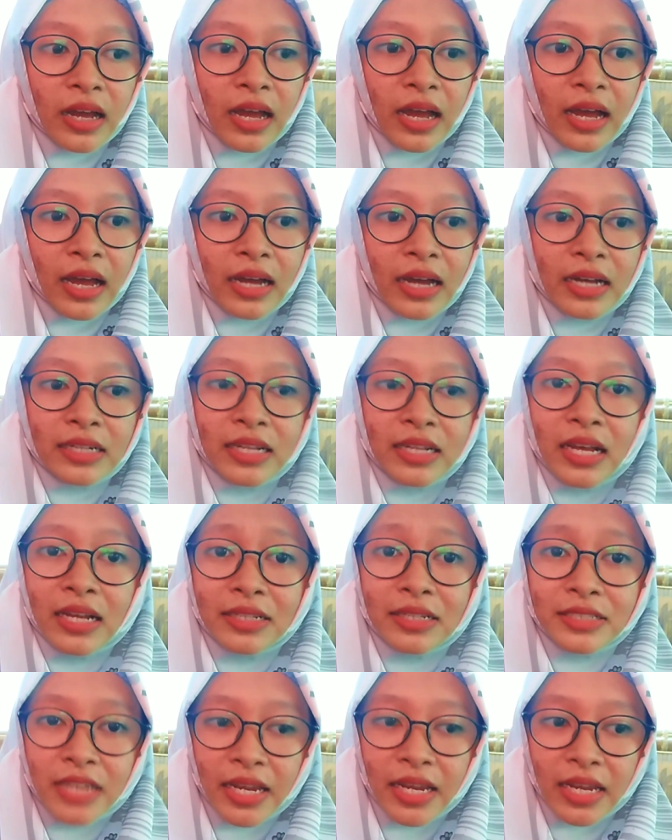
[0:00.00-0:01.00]
and
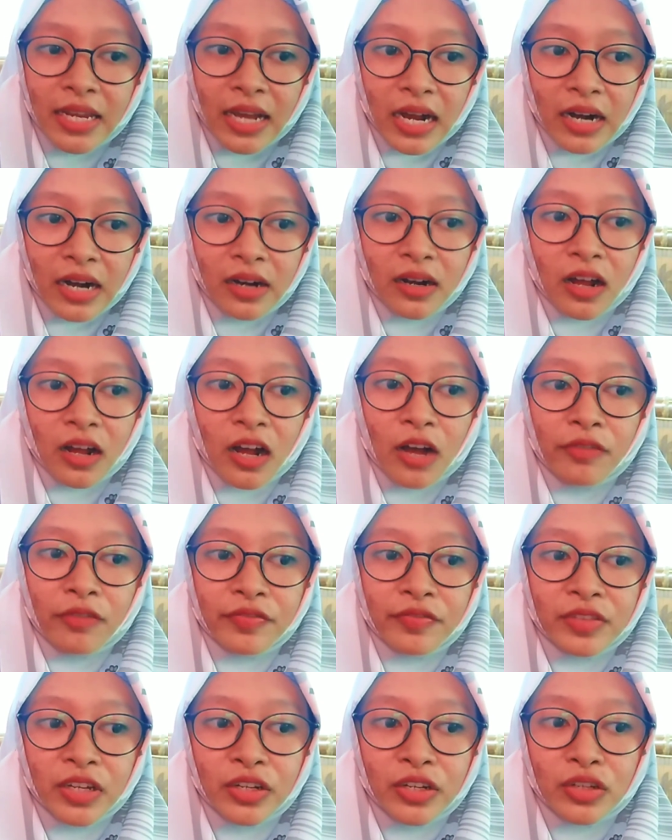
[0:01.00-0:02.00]
they are
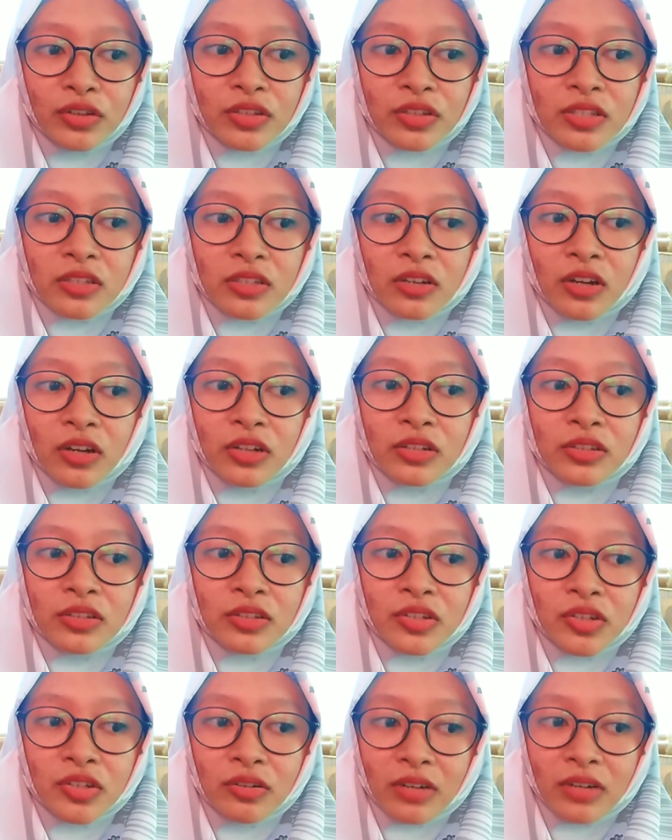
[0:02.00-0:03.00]
often used
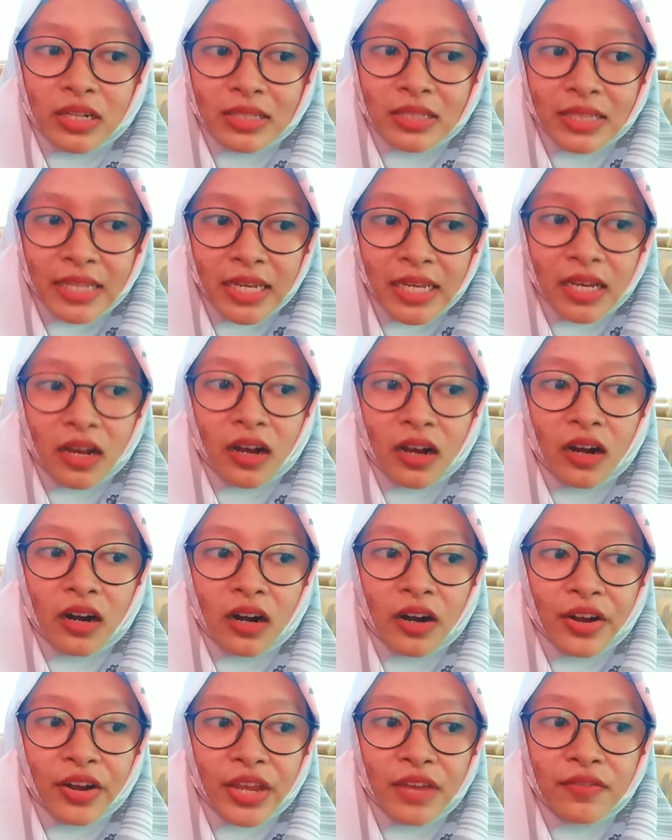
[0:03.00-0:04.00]
concurrently
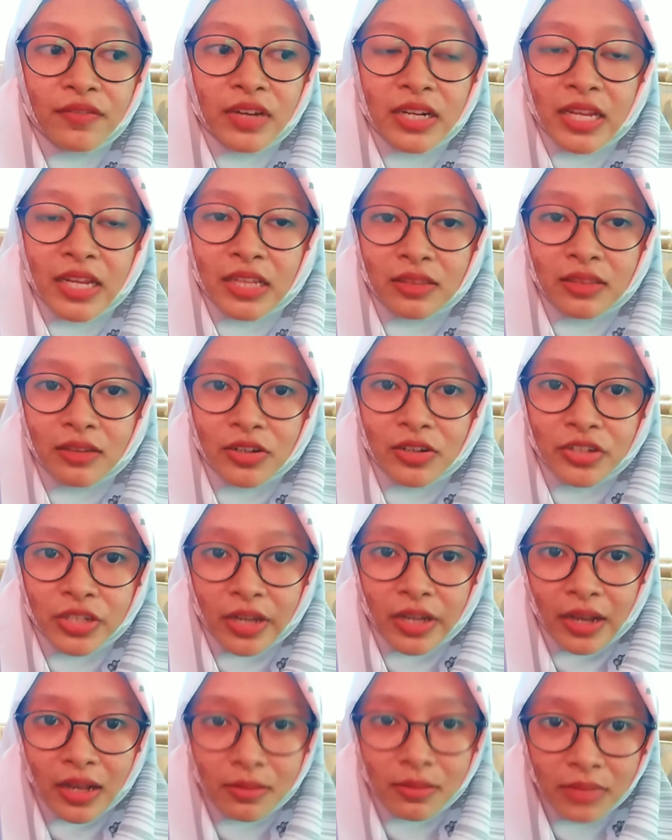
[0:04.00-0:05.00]
or even
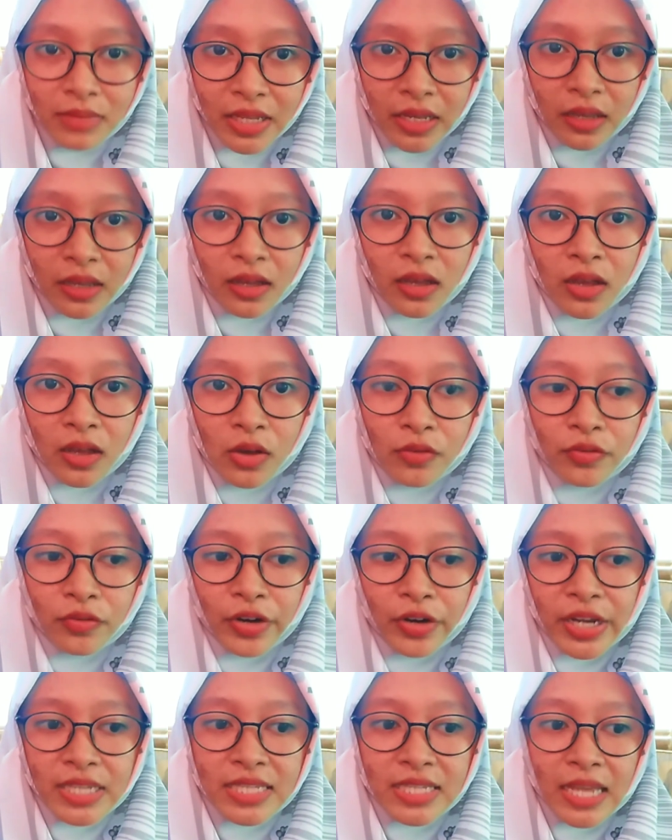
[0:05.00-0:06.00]
interchangeably.
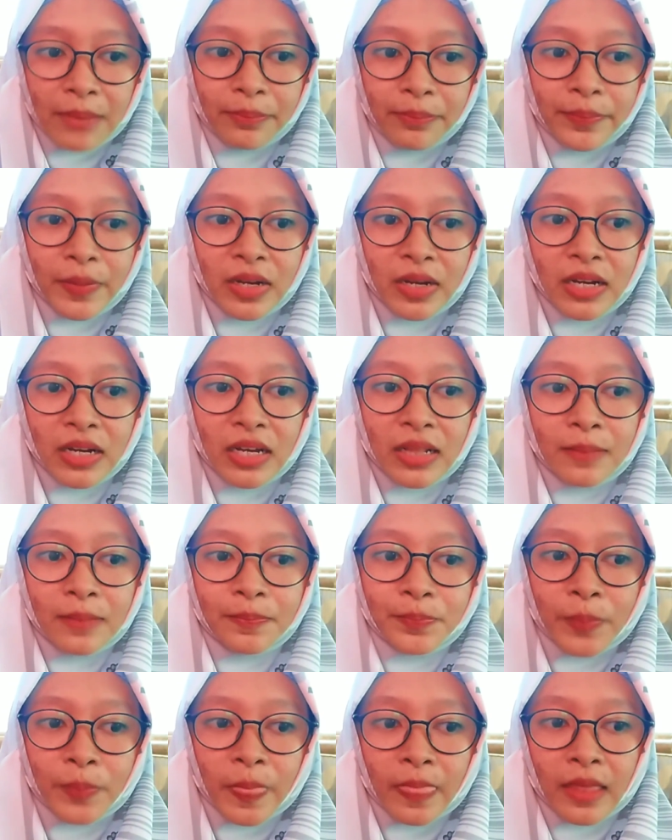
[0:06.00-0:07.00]
For example,
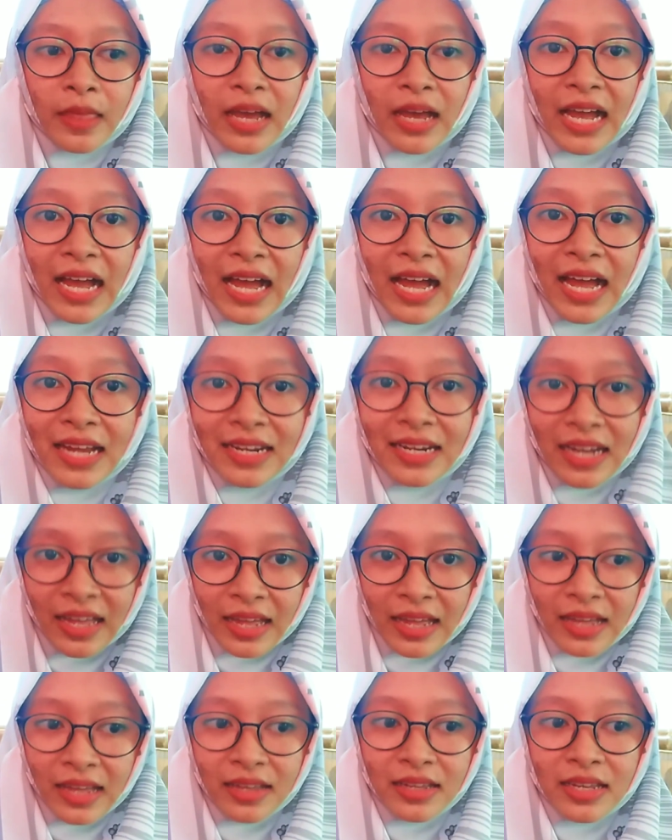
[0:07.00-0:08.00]

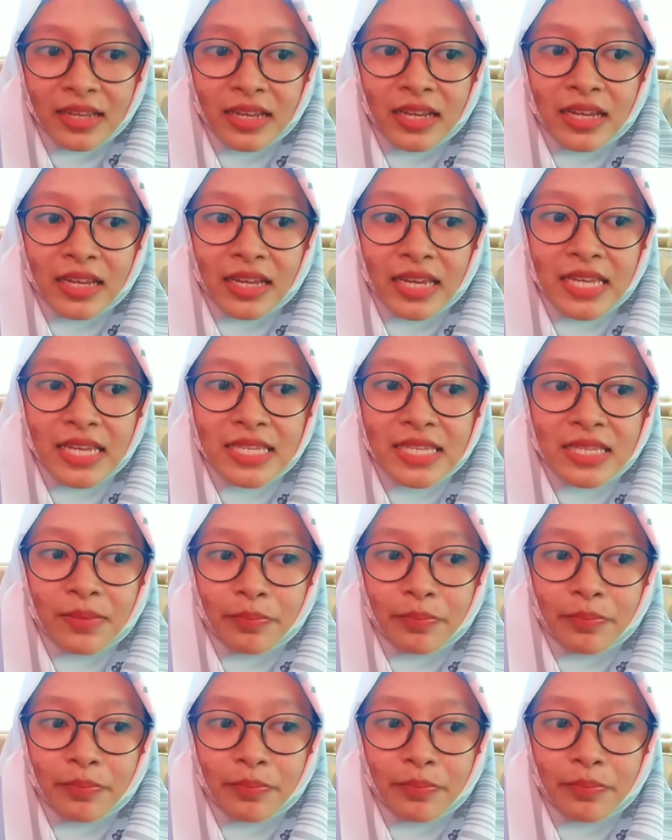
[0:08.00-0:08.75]
Anna is a